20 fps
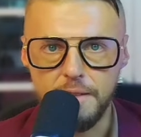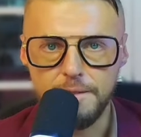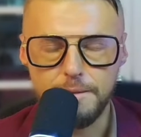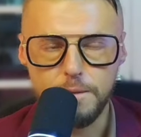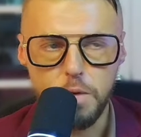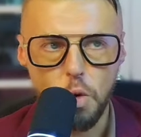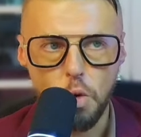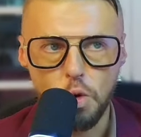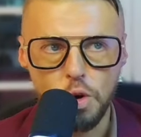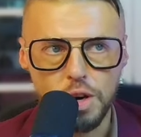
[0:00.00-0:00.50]

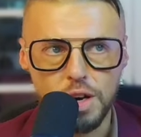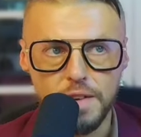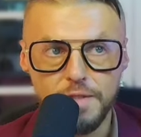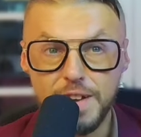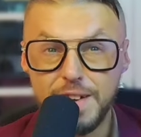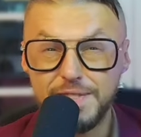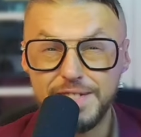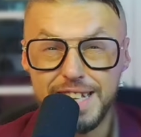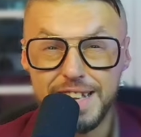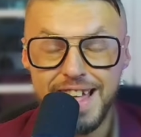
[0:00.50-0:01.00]
for
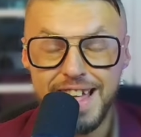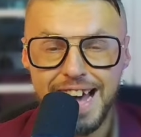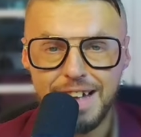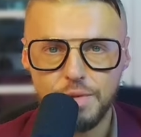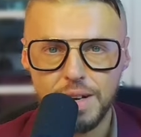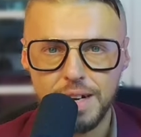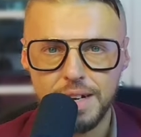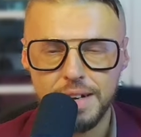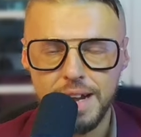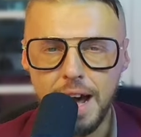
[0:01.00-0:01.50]

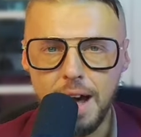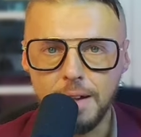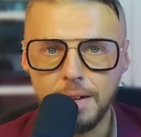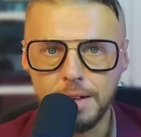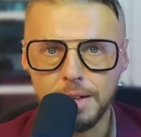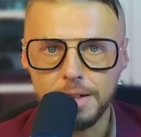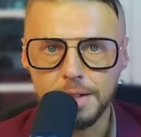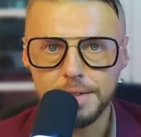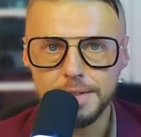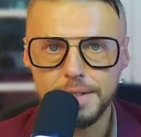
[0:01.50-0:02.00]

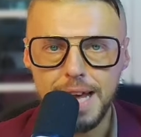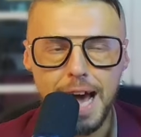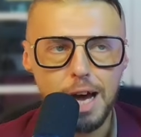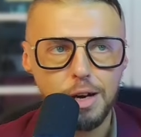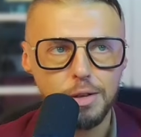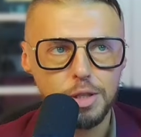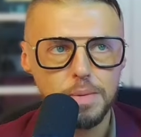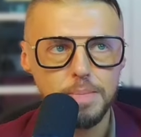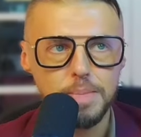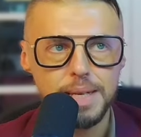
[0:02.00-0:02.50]
$1,500, how
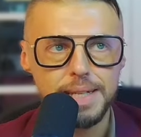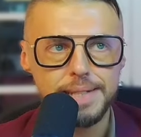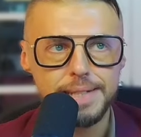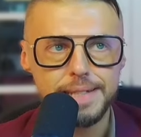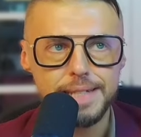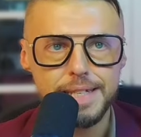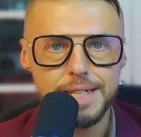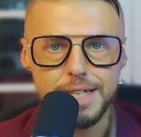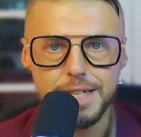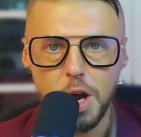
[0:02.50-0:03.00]
to be
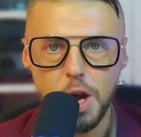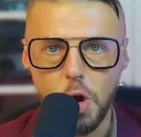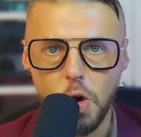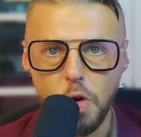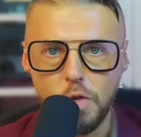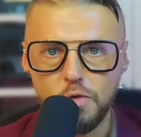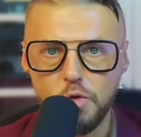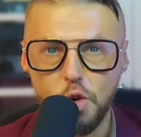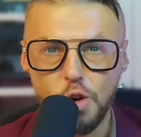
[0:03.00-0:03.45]
CEO for